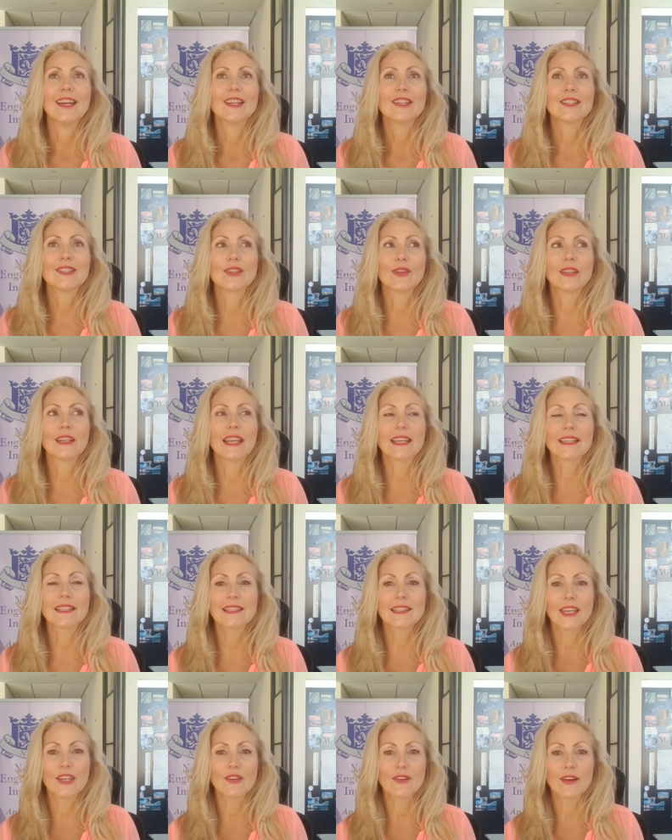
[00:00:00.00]
So let's
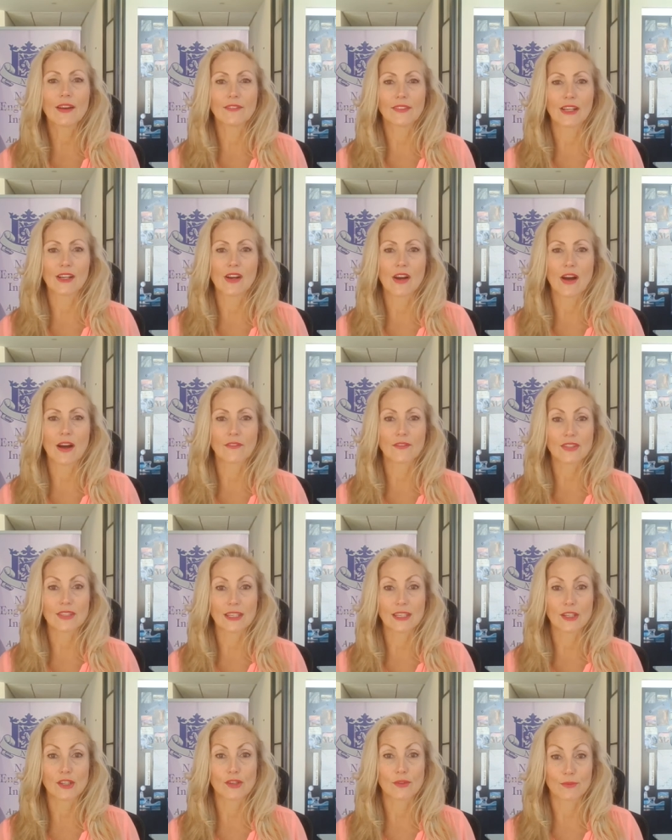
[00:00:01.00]
say you're having a
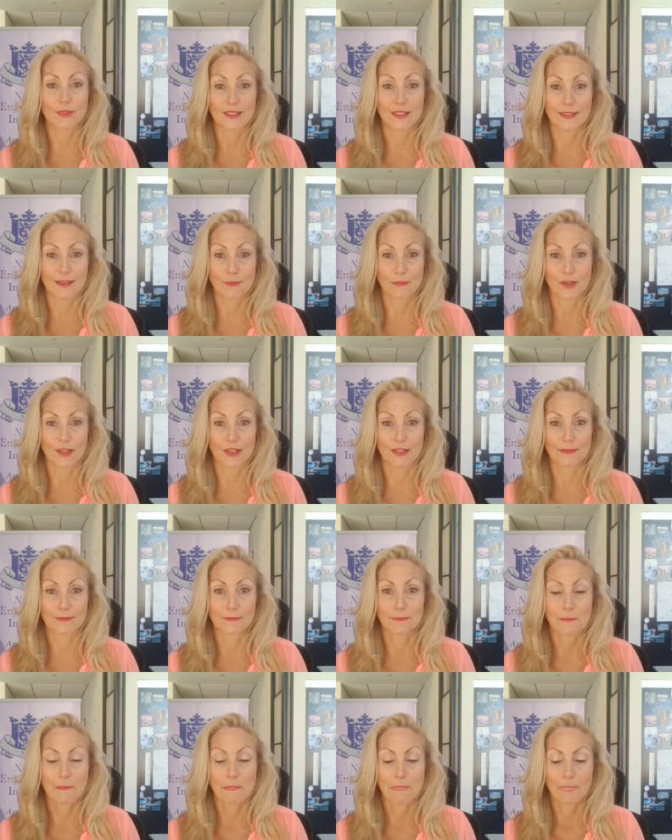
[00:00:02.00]
conversation with
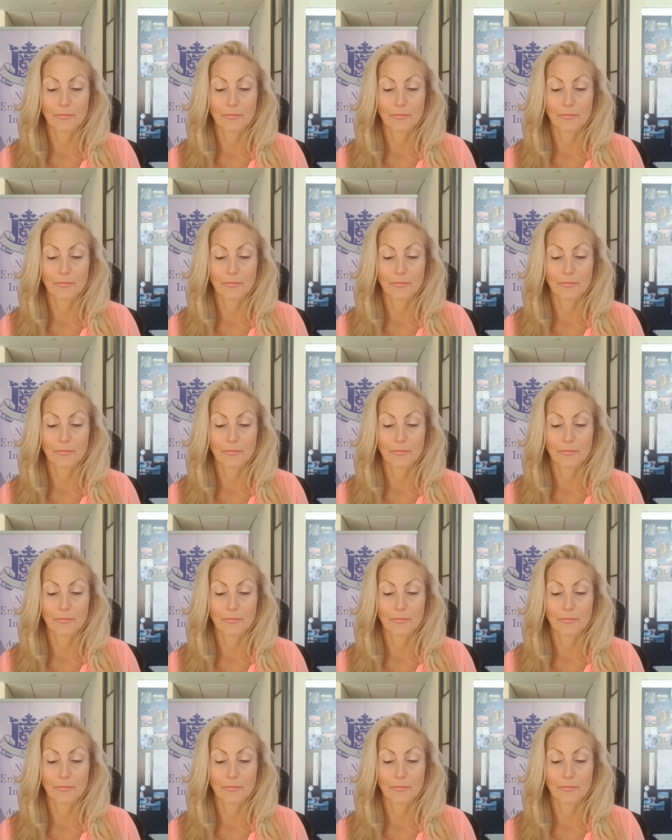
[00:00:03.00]
someone